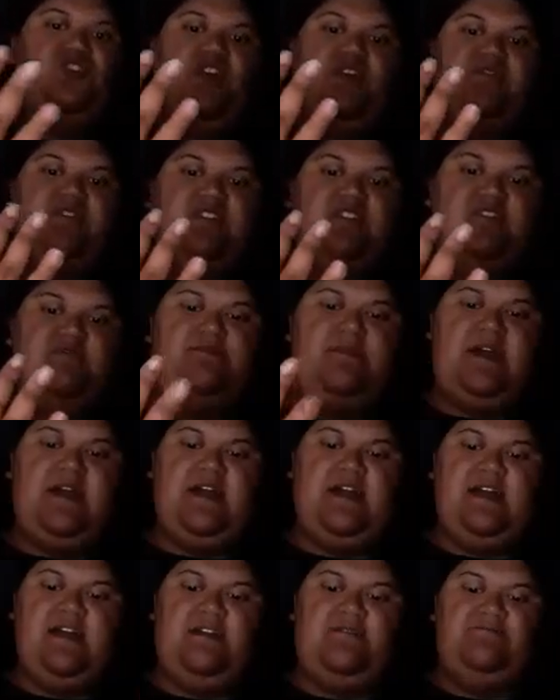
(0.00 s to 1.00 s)
Travis
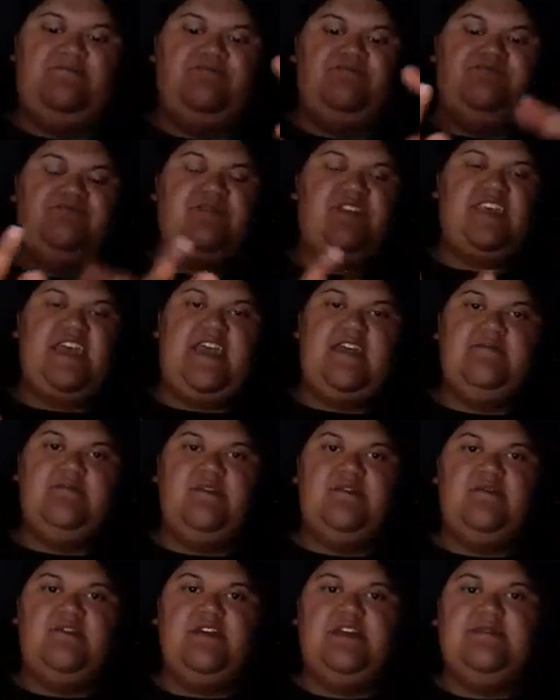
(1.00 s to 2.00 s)
Ma,
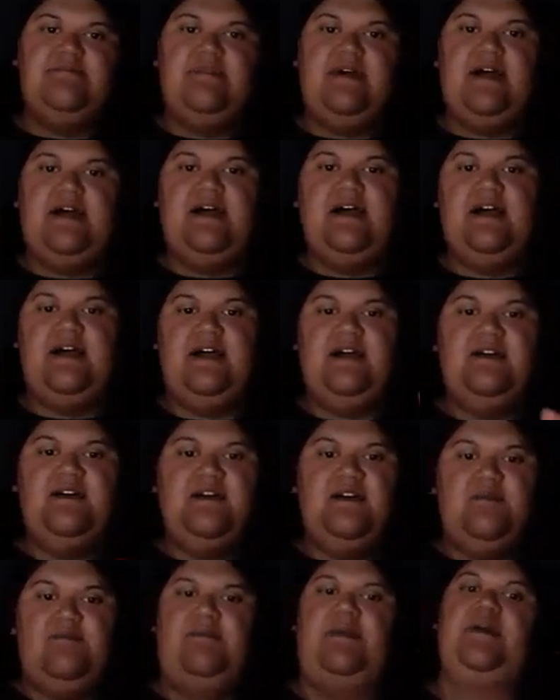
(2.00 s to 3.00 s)
K Marie
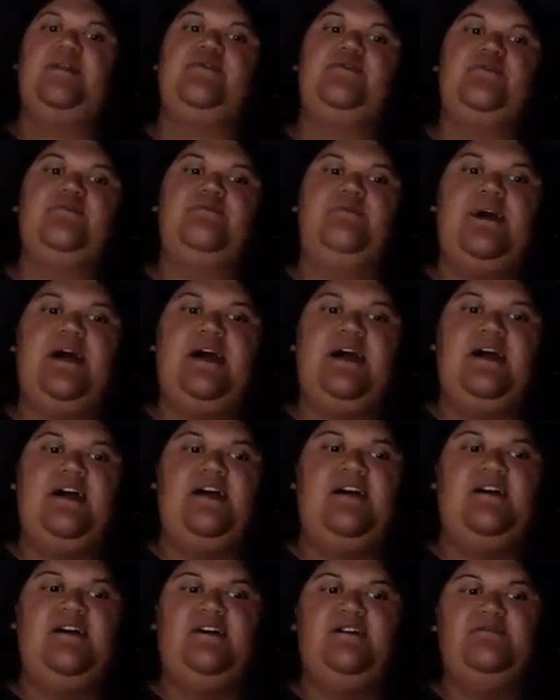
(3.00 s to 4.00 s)
Ma, Manu
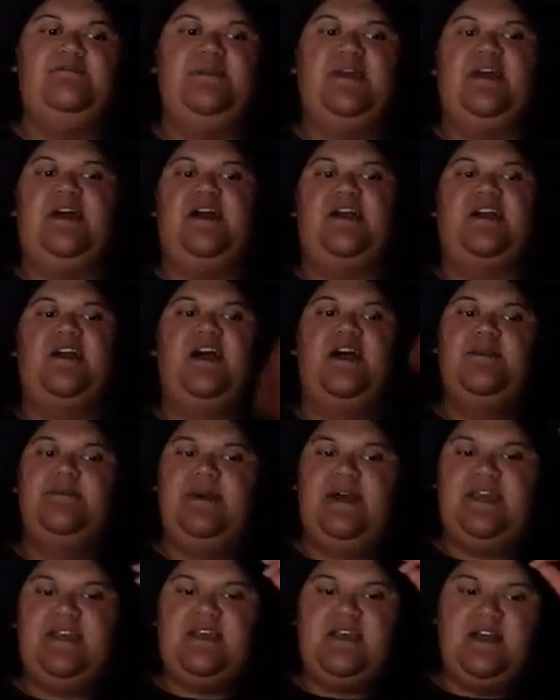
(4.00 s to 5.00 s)
Ma, Menga
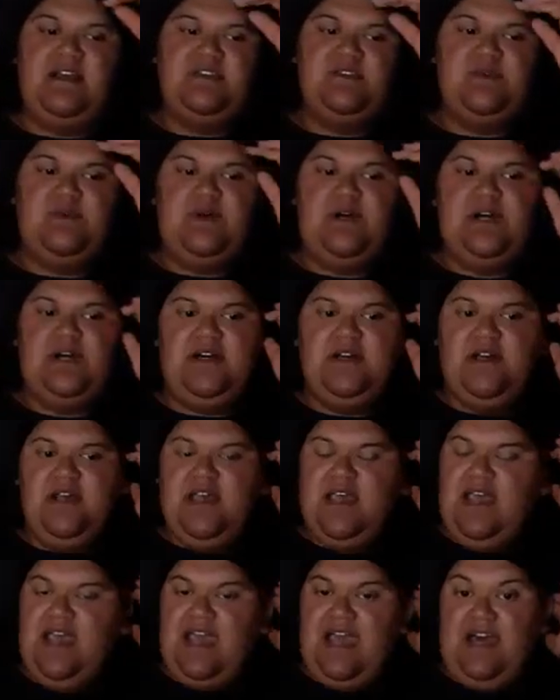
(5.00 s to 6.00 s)
Kai Mai
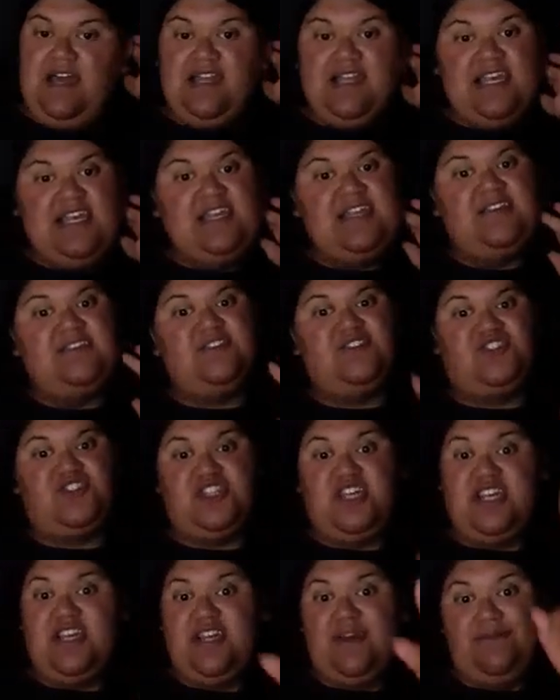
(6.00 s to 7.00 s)
Katoa, our
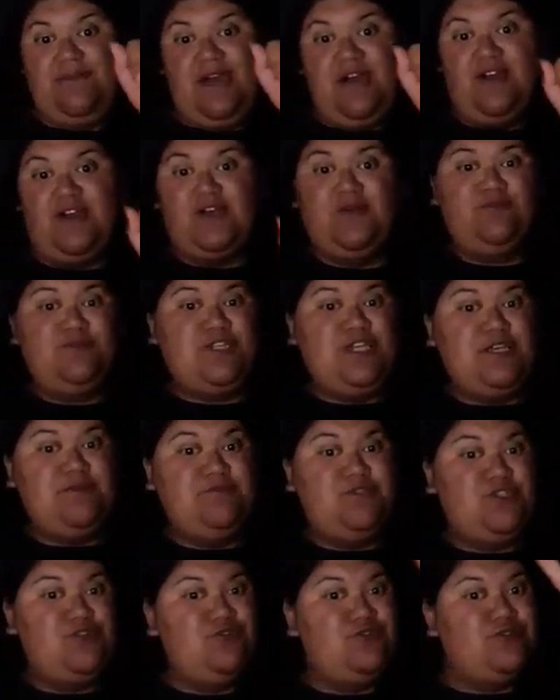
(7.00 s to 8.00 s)
leaders, Gina Malcolm,
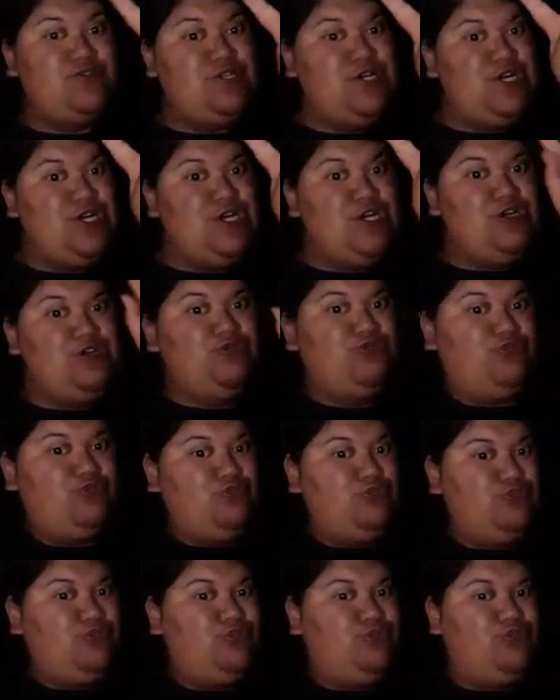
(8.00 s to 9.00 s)
Team 2
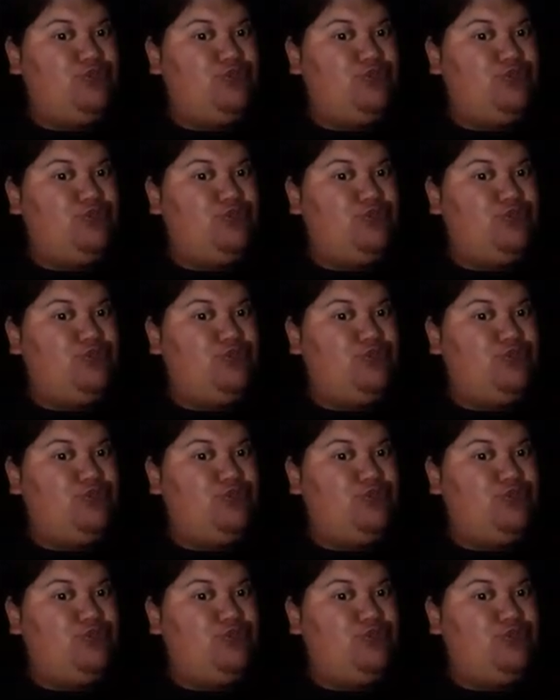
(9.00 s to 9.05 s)
Girl.